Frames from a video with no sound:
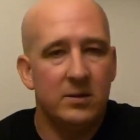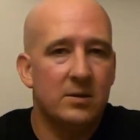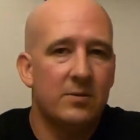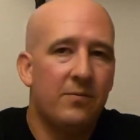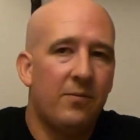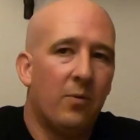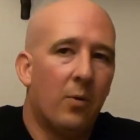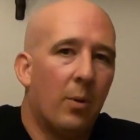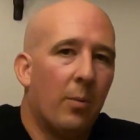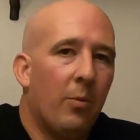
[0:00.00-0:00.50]

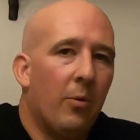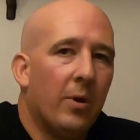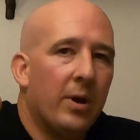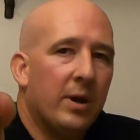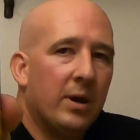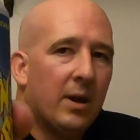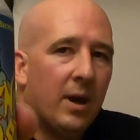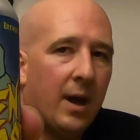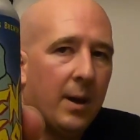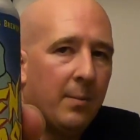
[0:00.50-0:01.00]
It's four
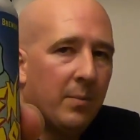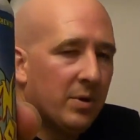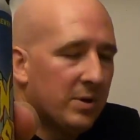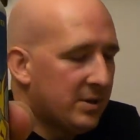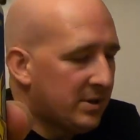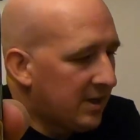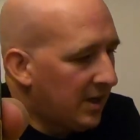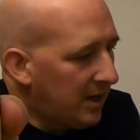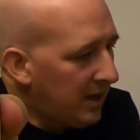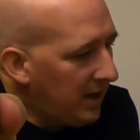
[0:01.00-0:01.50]
point nine
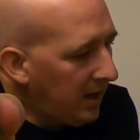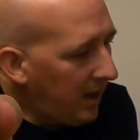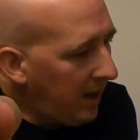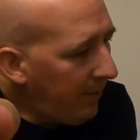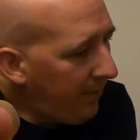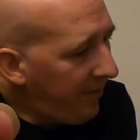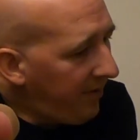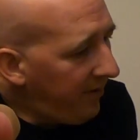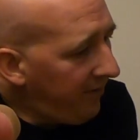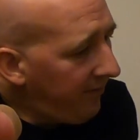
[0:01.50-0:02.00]
percent
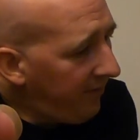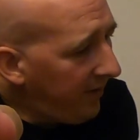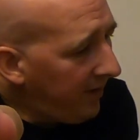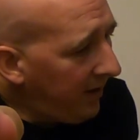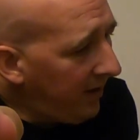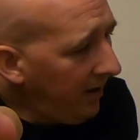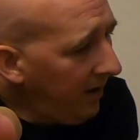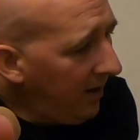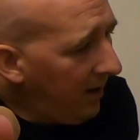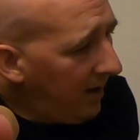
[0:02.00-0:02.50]
A B
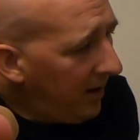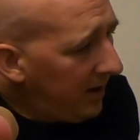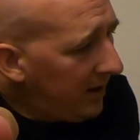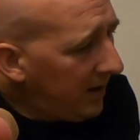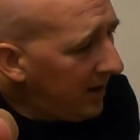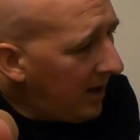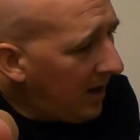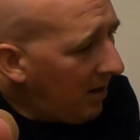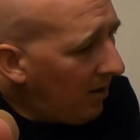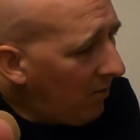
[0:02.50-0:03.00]
V.
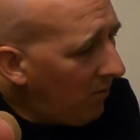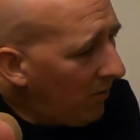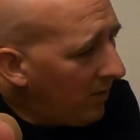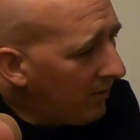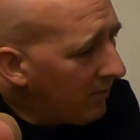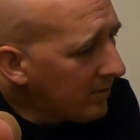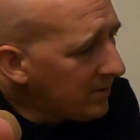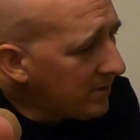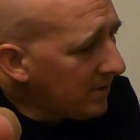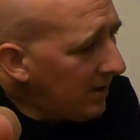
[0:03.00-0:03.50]
Now,
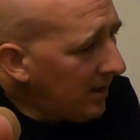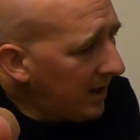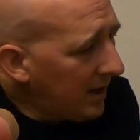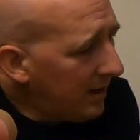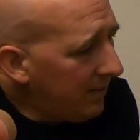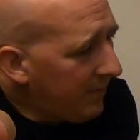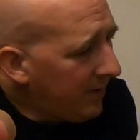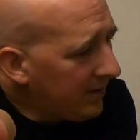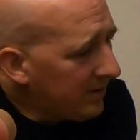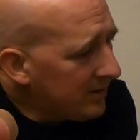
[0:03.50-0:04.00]
we were
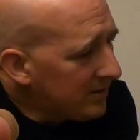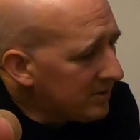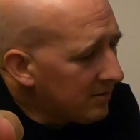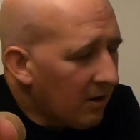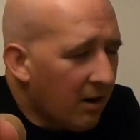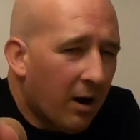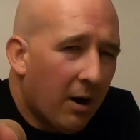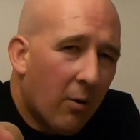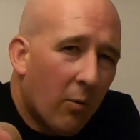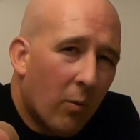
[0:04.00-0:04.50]
talking about
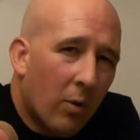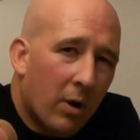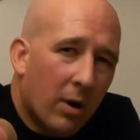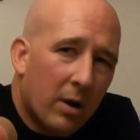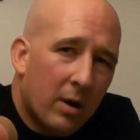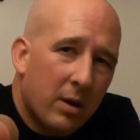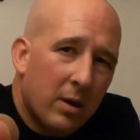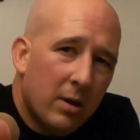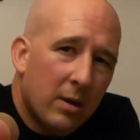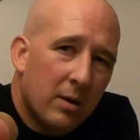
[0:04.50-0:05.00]
this
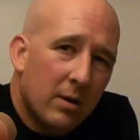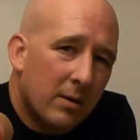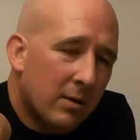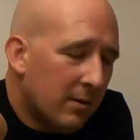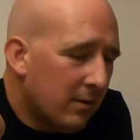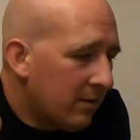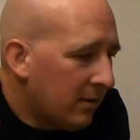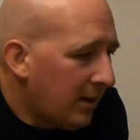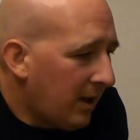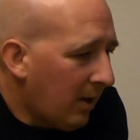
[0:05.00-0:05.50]
artwork
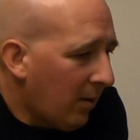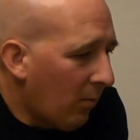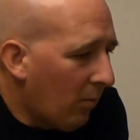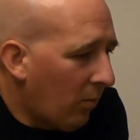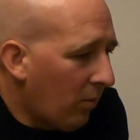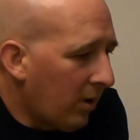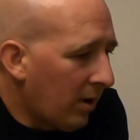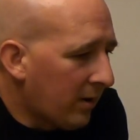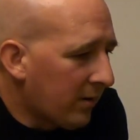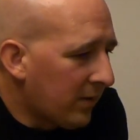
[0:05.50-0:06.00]
at
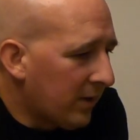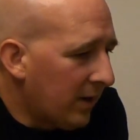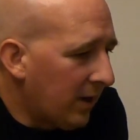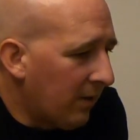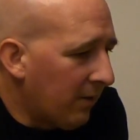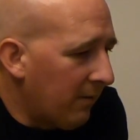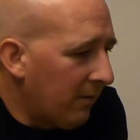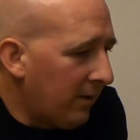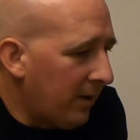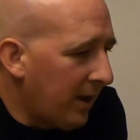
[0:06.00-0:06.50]
work
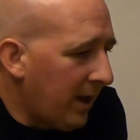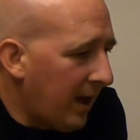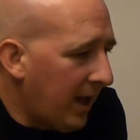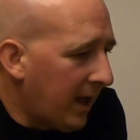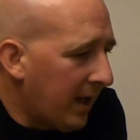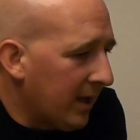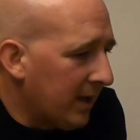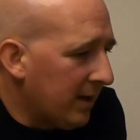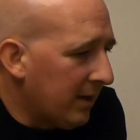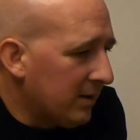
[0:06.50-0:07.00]
the other
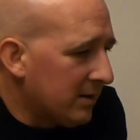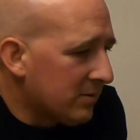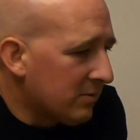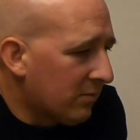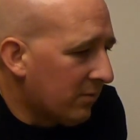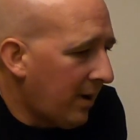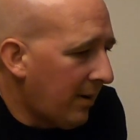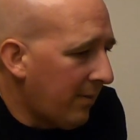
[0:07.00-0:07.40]
day, and it's